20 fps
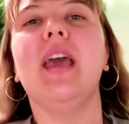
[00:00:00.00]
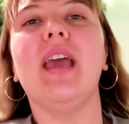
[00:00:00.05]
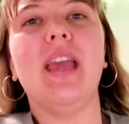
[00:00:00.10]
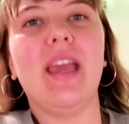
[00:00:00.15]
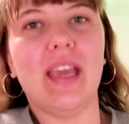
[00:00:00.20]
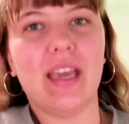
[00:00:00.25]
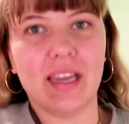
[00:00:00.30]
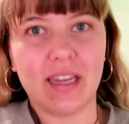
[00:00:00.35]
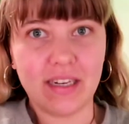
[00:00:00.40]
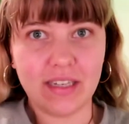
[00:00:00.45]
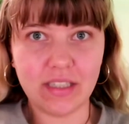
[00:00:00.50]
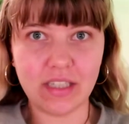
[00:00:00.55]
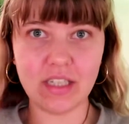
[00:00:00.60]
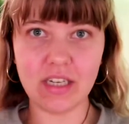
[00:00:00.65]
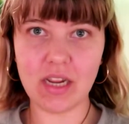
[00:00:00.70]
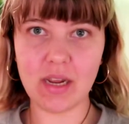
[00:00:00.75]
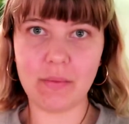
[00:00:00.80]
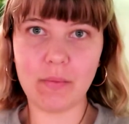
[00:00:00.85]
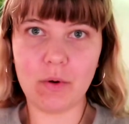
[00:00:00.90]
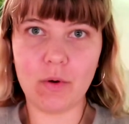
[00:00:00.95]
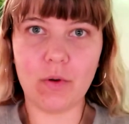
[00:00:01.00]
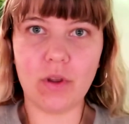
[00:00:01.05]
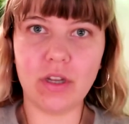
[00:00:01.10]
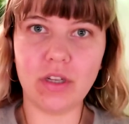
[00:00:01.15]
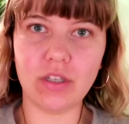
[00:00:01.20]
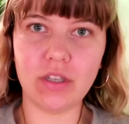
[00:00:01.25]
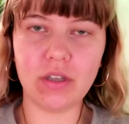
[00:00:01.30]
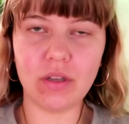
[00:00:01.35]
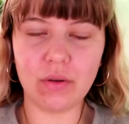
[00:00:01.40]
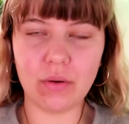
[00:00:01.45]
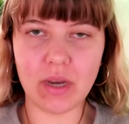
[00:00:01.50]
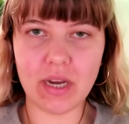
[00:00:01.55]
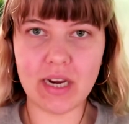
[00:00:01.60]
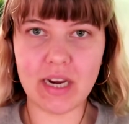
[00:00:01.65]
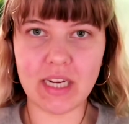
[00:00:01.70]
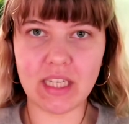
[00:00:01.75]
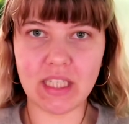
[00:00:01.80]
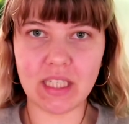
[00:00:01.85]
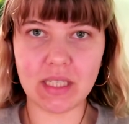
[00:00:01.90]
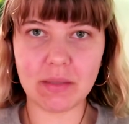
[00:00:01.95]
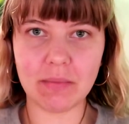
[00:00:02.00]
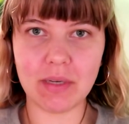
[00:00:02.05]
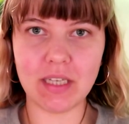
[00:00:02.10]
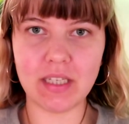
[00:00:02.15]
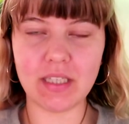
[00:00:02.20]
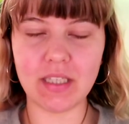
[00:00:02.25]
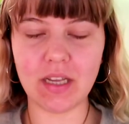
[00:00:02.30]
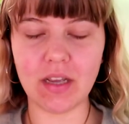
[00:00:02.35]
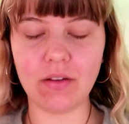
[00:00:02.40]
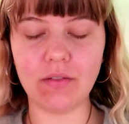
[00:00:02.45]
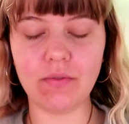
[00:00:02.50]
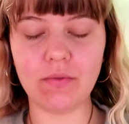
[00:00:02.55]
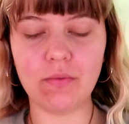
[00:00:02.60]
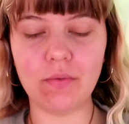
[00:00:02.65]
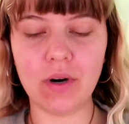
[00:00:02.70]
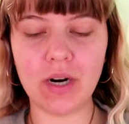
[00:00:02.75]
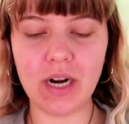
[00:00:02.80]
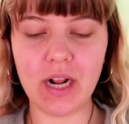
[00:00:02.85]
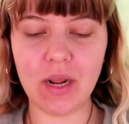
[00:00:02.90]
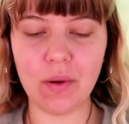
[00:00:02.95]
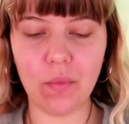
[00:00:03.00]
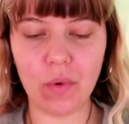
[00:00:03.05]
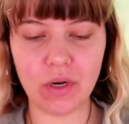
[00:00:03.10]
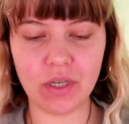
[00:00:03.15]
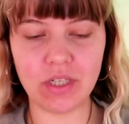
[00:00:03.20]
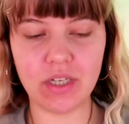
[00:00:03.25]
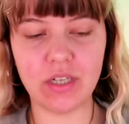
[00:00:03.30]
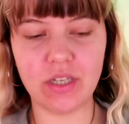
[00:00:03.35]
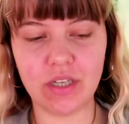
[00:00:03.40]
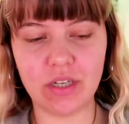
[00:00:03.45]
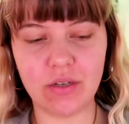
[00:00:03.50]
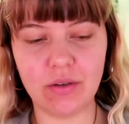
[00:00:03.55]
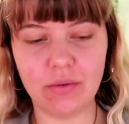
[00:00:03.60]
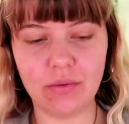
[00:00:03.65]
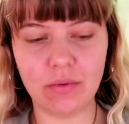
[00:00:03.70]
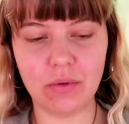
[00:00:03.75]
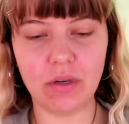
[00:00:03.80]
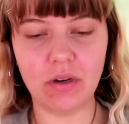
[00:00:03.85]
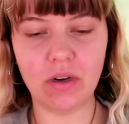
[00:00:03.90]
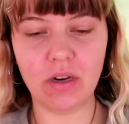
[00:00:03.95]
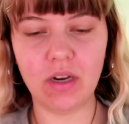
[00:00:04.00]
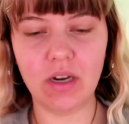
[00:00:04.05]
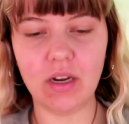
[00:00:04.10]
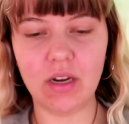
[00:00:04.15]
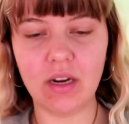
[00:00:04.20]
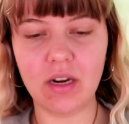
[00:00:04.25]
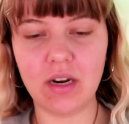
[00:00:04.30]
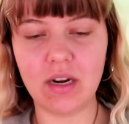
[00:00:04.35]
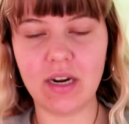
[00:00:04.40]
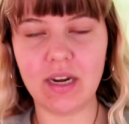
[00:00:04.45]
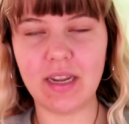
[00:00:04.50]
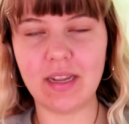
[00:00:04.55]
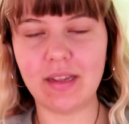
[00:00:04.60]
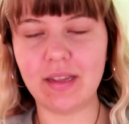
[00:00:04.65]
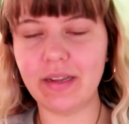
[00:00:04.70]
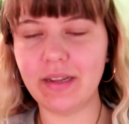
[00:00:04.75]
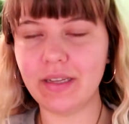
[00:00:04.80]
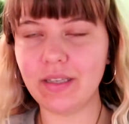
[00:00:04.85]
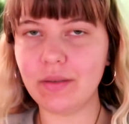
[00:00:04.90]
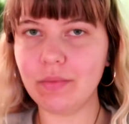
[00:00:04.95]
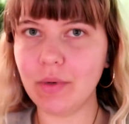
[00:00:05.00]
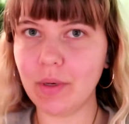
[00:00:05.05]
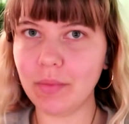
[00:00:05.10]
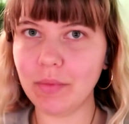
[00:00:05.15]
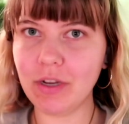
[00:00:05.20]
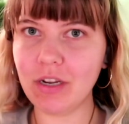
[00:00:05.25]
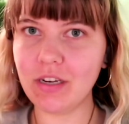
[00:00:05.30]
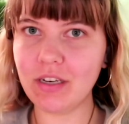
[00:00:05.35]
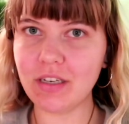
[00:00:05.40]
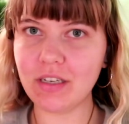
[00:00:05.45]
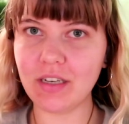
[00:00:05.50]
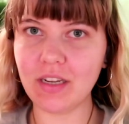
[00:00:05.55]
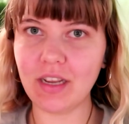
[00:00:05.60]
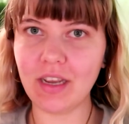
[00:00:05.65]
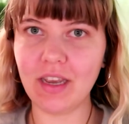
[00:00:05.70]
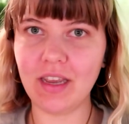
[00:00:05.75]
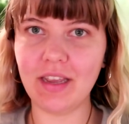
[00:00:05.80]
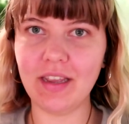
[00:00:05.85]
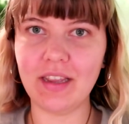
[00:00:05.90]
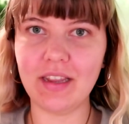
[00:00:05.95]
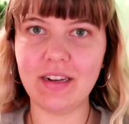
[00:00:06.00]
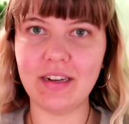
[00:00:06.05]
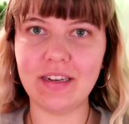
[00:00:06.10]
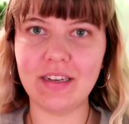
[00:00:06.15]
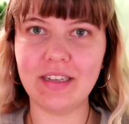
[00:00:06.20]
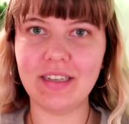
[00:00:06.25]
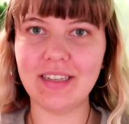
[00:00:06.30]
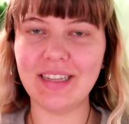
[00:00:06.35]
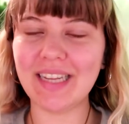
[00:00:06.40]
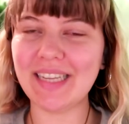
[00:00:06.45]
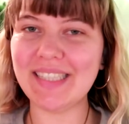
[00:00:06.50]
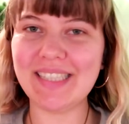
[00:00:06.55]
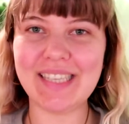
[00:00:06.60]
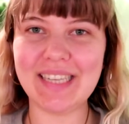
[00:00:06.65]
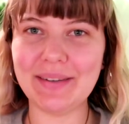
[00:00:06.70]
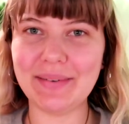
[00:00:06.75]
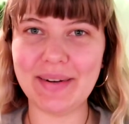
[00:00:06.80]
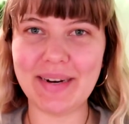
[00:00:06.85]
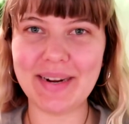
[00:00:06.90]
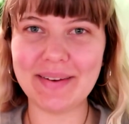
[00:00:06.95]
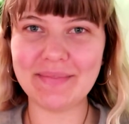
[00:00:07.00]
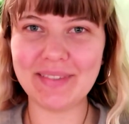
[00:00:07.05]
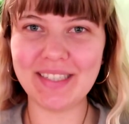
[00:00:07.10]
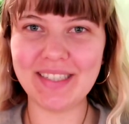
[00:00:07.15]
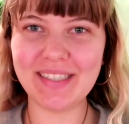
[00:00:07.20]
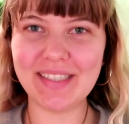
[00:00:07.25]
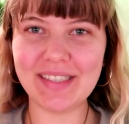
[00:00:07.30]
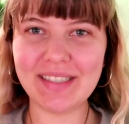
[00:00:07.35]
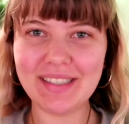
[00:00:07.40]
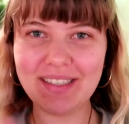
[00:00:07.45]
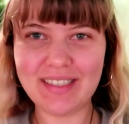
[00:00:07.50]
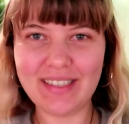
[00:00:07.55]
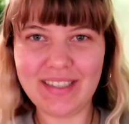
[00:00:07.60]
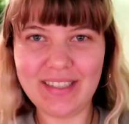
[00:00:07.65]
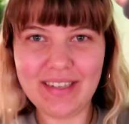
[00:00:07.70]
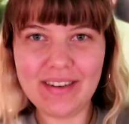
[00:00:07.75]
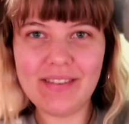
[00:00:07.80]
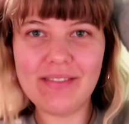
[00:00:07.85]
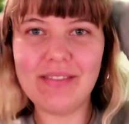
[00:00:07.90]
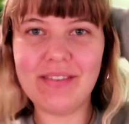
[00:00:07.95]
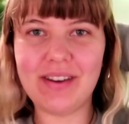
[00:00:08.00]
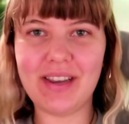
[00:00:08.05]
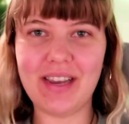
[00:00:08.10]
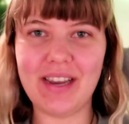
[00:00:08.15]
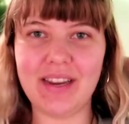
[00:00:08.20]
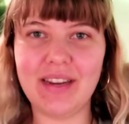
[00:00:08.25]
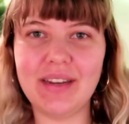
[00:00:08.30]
and I'm going to ask myself what I want to do in this moment, and let's see what happens. Okay.